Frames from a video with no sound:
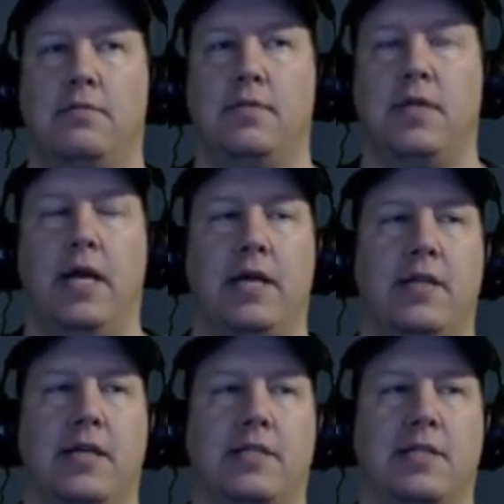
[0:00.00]
Yeah, I
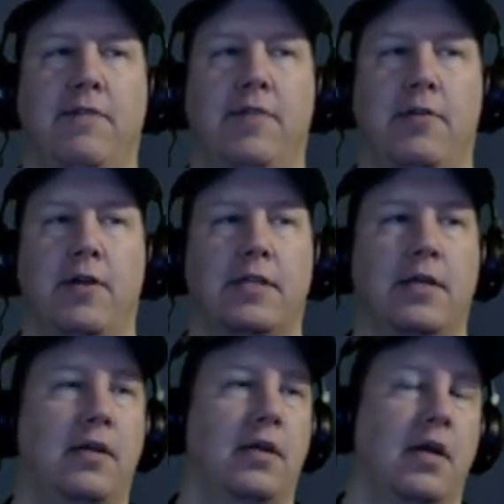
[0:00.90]
think it's 70 right
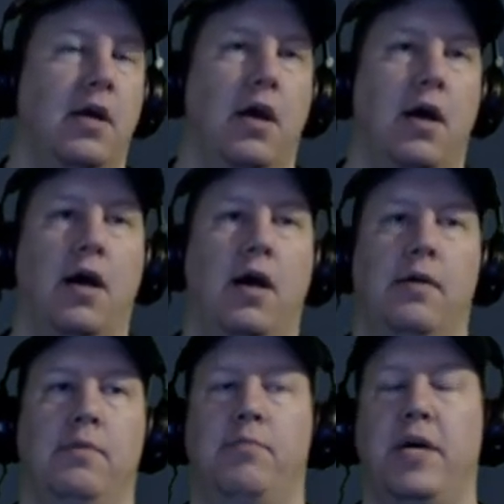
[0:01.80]
there.
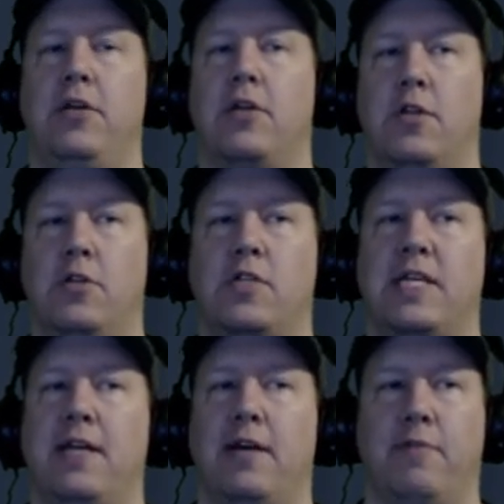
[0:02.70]
Um, but you can do
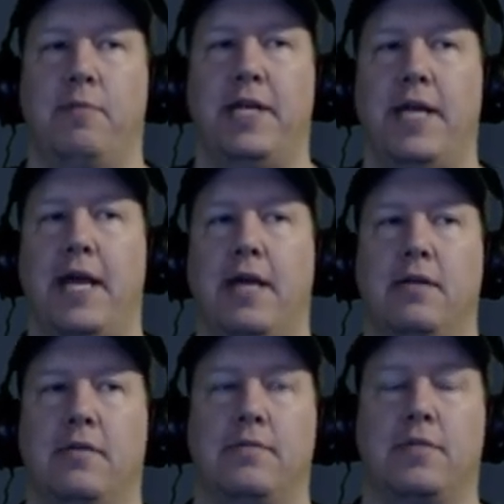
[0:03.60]
10 of them a day.
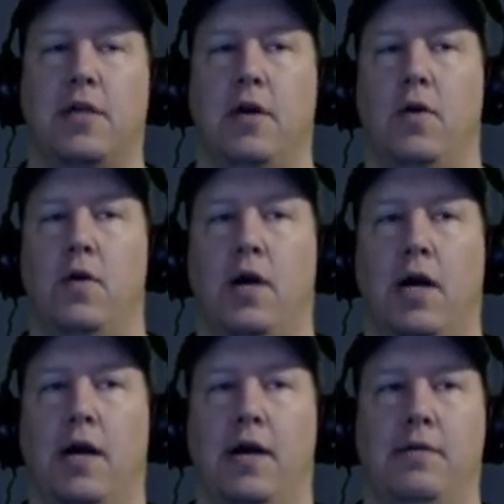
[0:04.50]
So
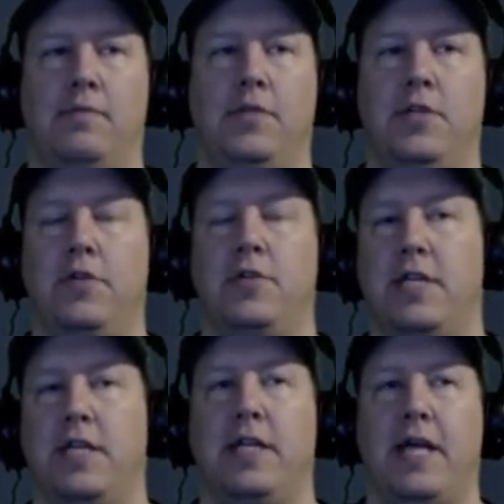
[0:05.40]
uh, you do
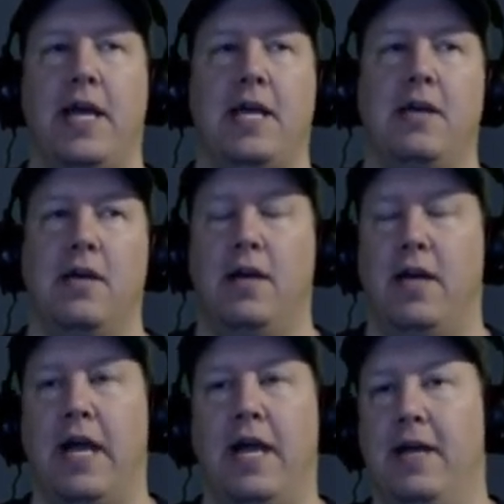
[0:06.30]
10 a day
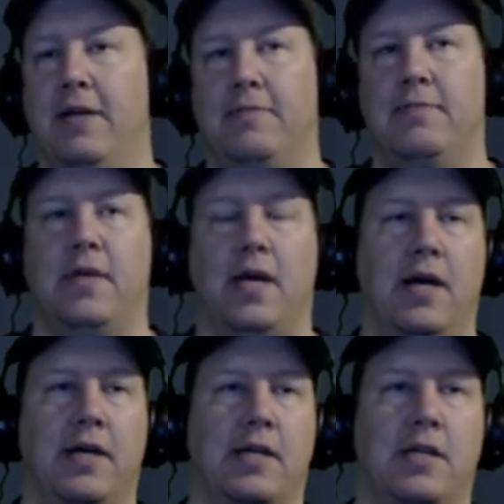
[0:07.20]
and
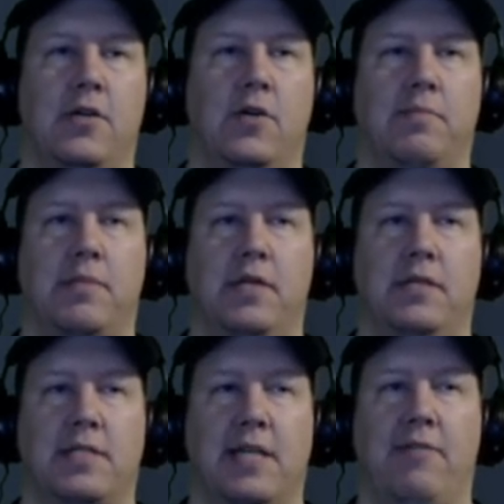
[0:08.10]
uh, can do up to
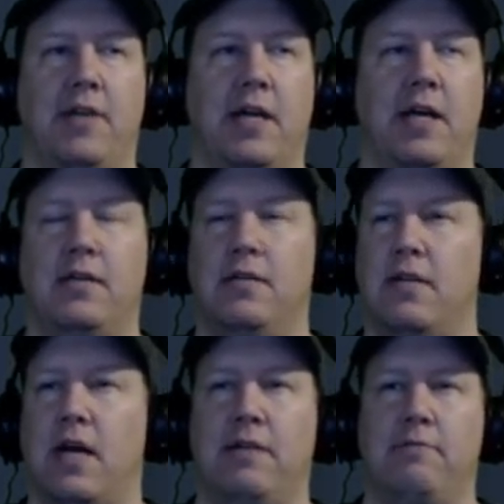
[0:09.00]
70. I,
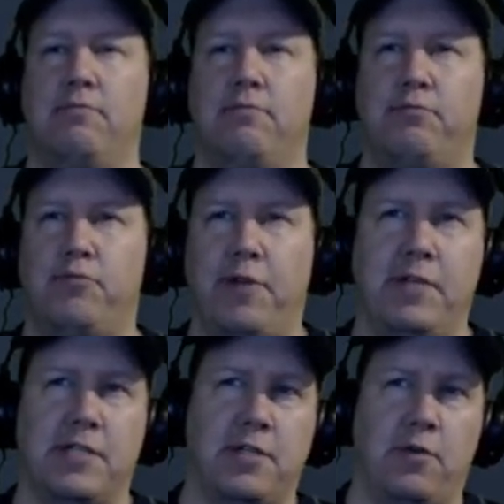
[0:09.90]
I
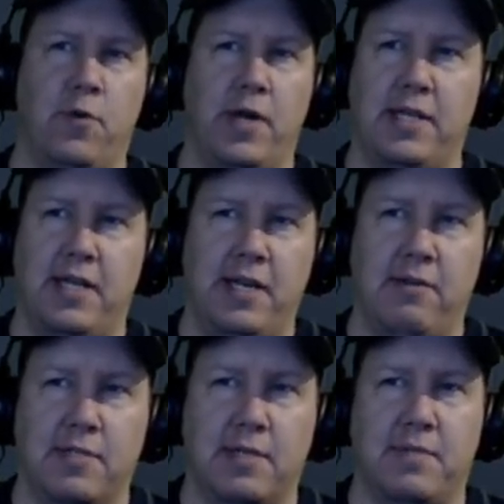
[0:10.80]
previously read that it
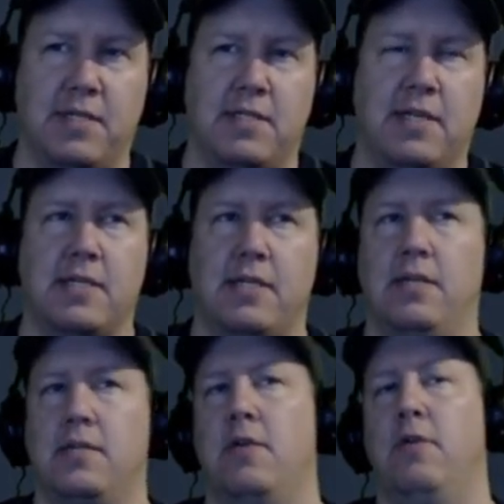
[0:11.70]
was up to 60,
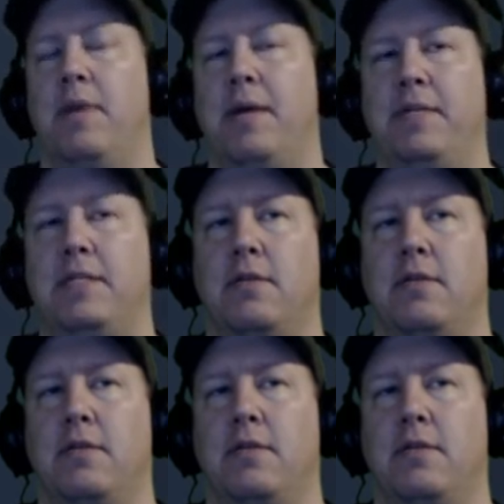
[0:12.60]
so it might be